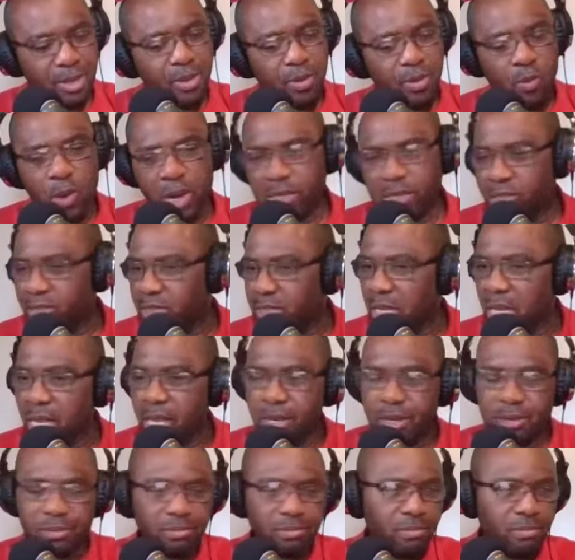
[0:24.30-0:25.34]
when you
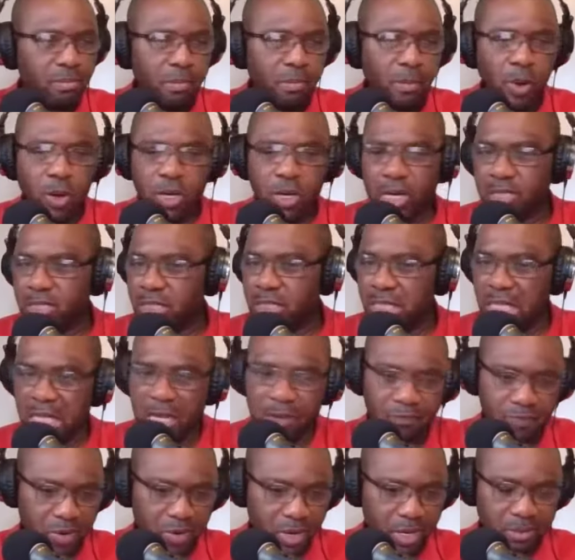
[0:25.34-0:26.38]
say modern
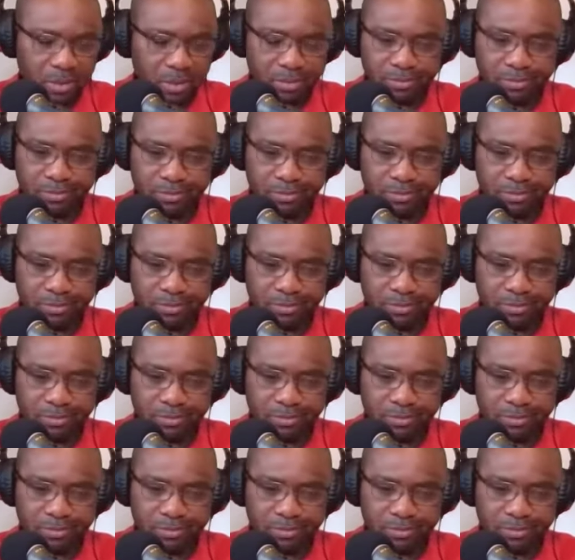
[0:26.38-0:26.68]
slavery,